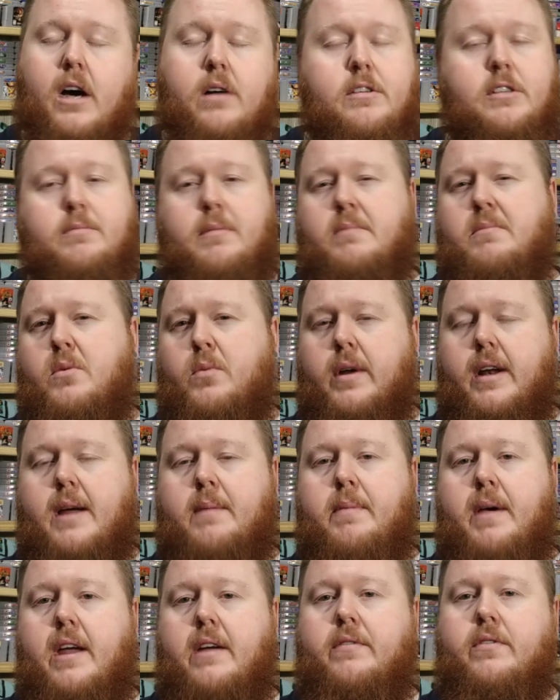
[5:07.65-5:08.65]
I always remember what
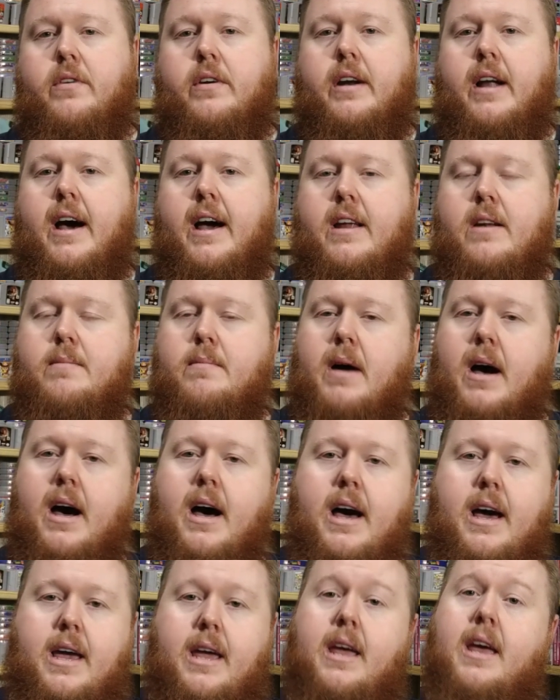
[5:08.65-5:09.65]
I pay for an item.
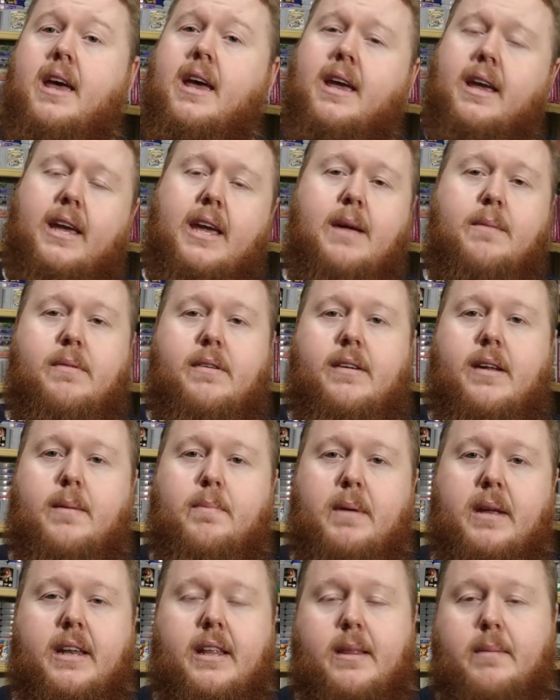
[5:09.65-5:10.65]
I keep
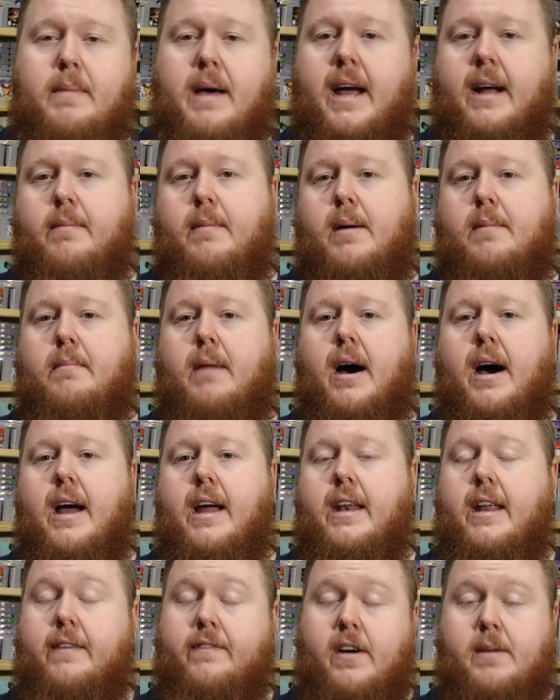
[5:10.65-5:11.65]
shipping in the back of my
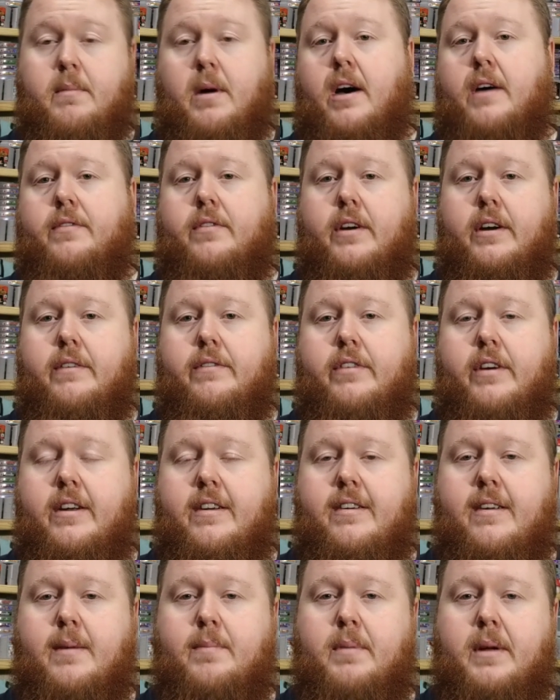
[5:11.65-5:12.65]
mind if I'm offering
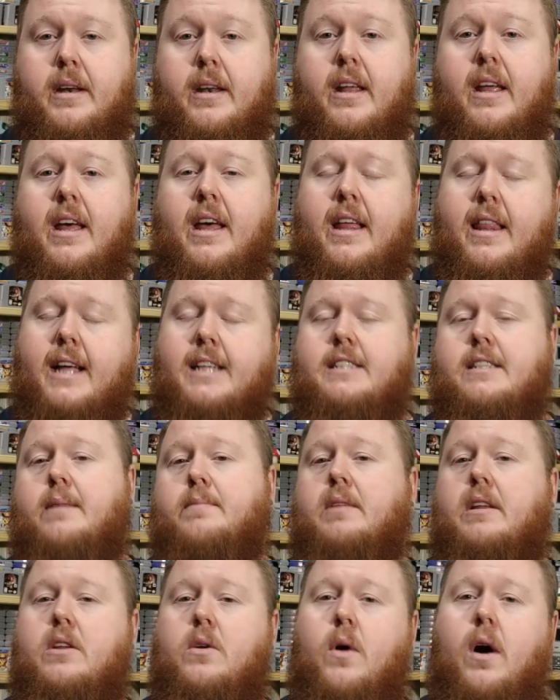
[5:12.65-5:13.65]
free shipping. That's
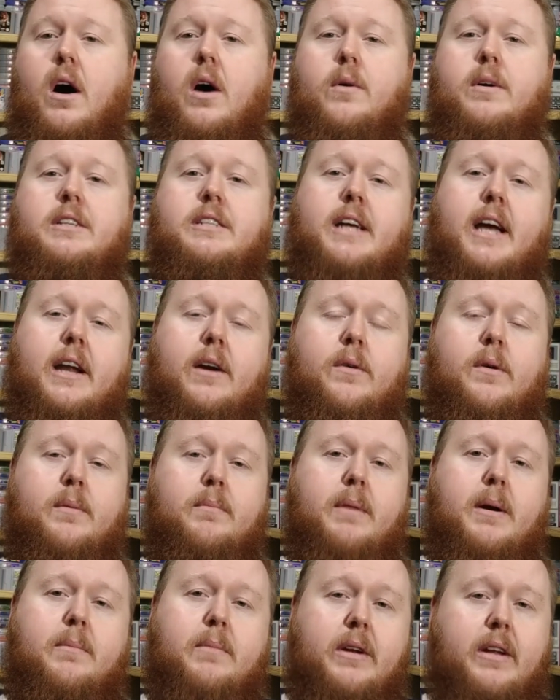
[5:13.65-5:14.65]
something you always got to
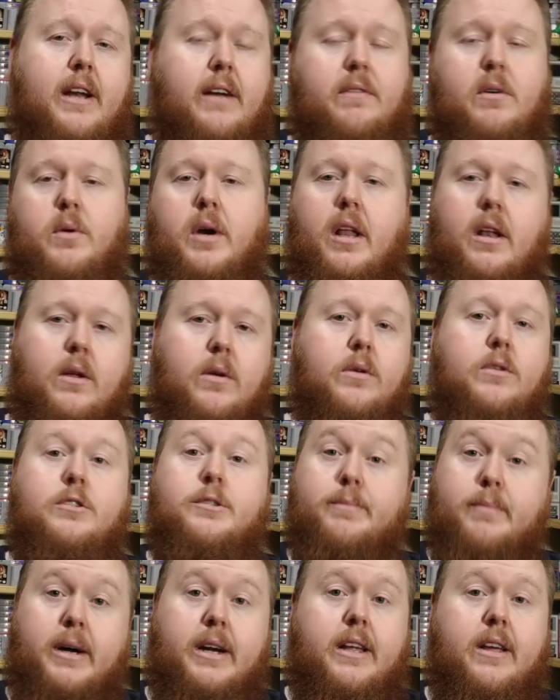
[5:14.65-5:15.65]
remember. You never want to
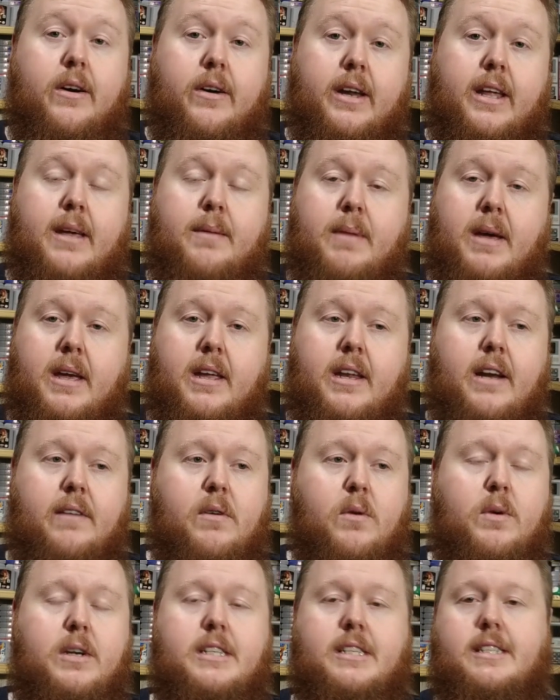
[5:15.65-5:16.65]
lose money on eBay. You
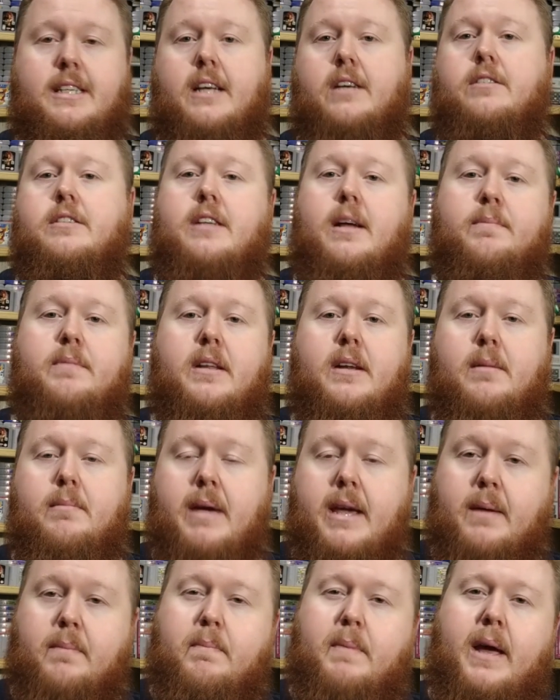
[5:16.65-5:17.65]
never want to sell something
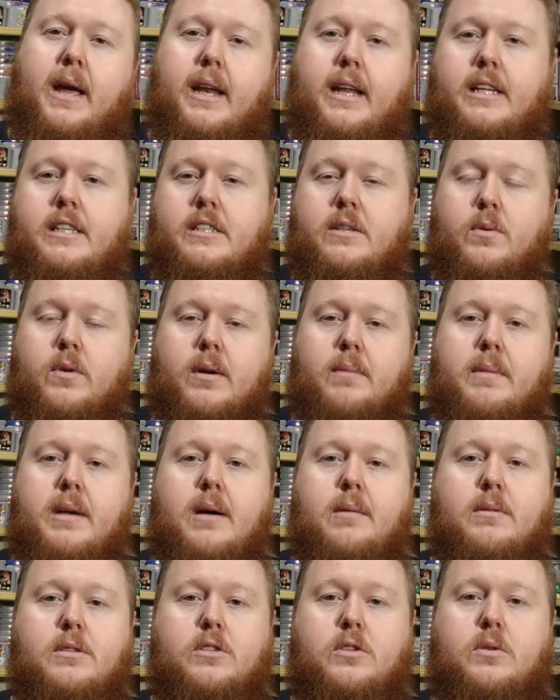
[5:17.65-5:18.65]
and make pennies. You want to
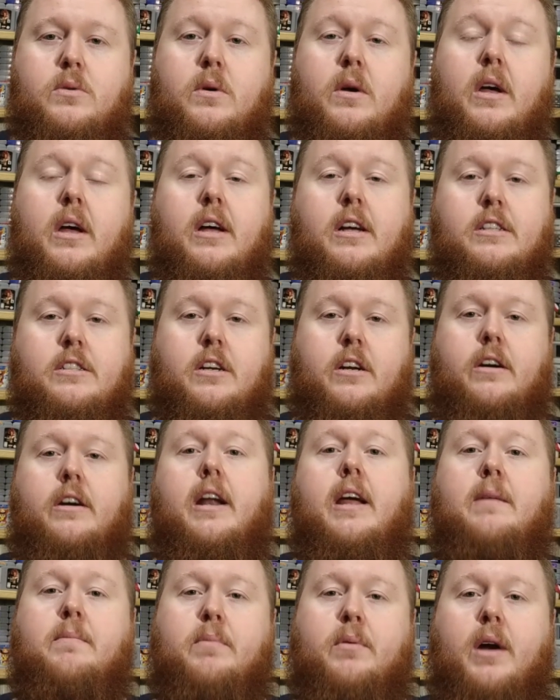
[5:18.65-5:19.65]
be able to
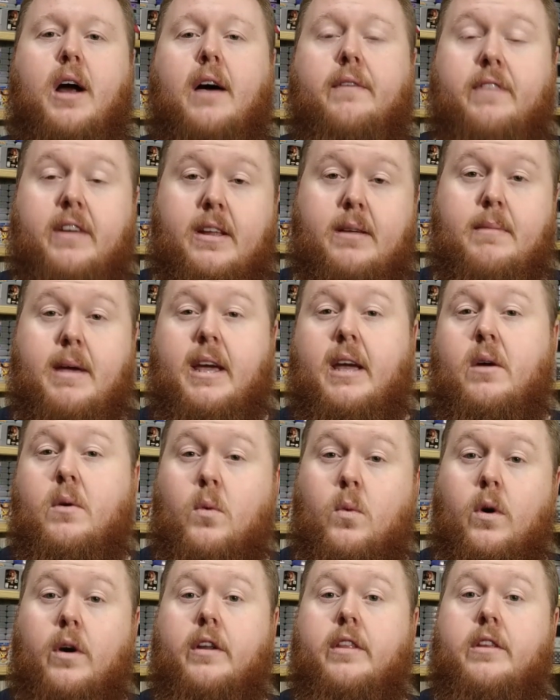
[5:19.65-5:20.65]
turn a profit and make
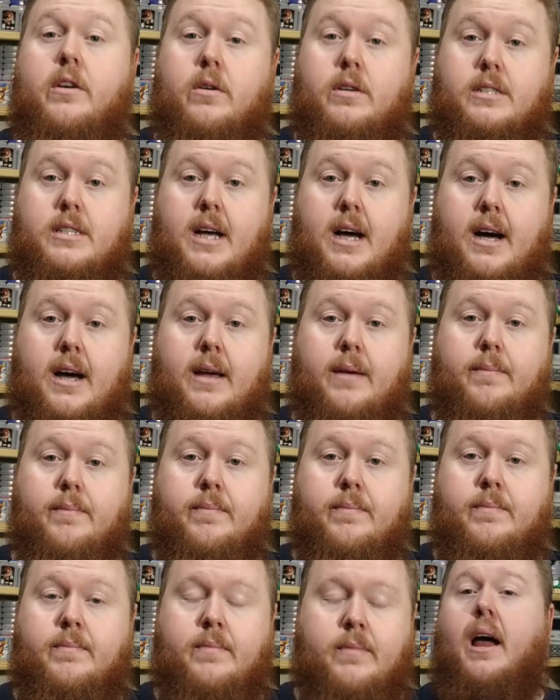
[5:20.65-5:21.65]
it worth your time.